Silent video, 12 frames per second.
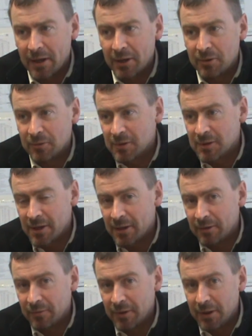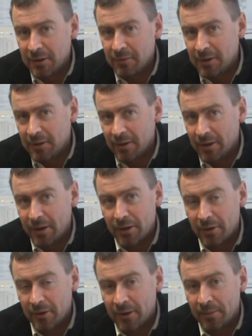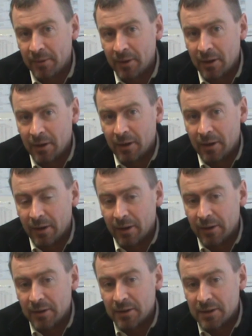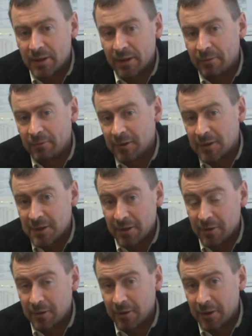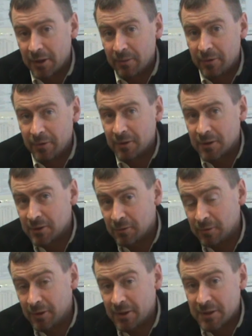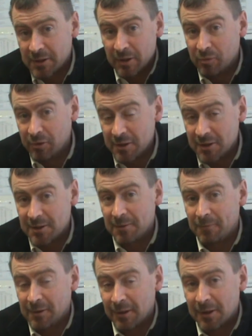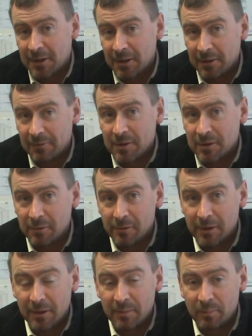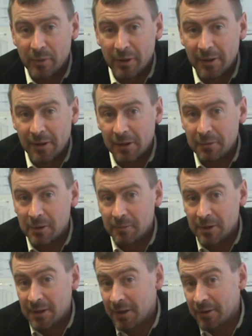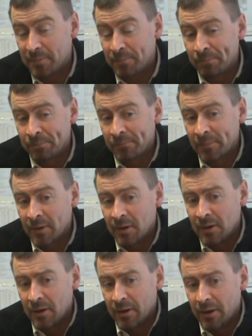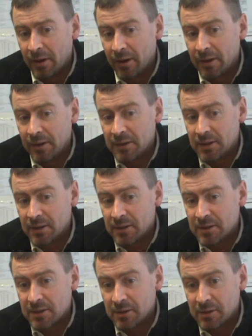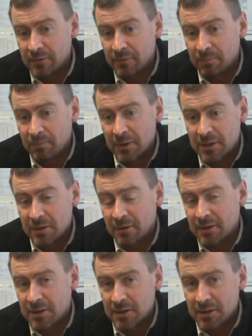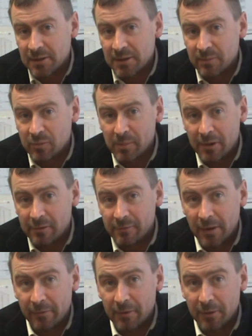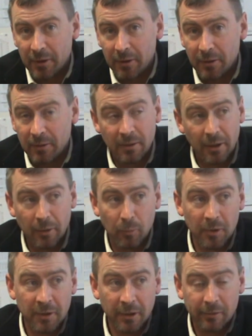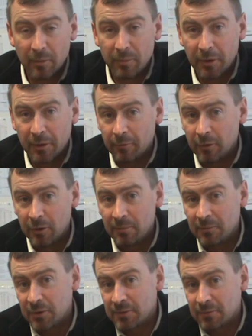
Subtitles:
air cools down of an evening and night, and flush out the hot air with nice cool air, sea breezes if you're lucky enough to be in an area where you get them. And it's not just a simple matter of having a window open in a room,